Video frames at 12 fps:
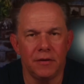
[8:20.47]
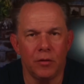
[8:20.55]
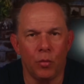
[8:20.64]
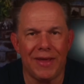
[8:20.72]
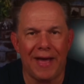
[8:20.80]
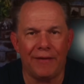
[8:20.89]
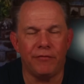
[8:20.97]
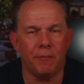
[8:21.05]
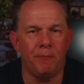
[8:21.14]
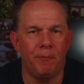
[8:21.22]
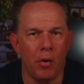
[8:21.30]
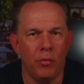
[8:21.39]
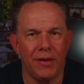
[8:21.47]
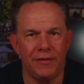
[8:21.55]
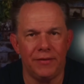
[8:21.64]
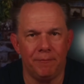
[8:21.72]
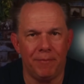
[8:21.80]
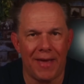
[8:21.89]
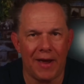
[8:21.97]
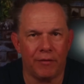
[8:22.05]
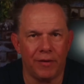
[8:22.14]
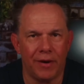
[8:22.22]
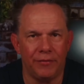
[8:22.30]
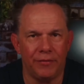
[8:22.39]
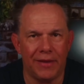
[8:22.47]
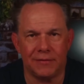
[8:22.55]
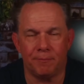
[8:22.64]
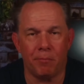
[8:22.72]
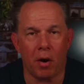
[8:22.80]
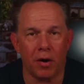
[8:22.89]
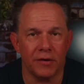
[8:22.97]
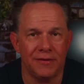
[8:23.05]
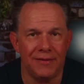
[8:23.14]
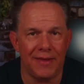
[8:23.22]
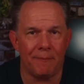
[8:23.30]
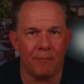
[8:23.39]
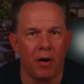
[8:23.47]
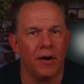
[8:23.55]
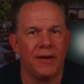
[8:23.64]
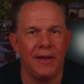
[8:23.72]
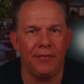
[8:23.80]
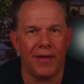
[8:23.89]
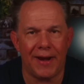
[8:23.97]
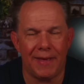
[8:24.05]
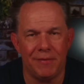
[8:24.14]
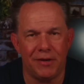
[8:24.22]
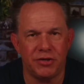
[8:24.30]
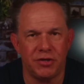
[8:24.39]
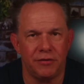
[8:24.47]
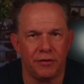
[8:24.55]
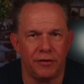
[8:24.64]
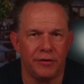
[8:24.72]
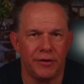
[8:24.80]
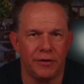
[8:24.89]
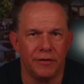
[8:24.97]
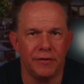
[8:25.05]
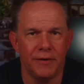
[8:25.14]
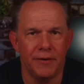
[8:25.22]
We have a boat in the background that's parked in that parking lot I mentioned earlier.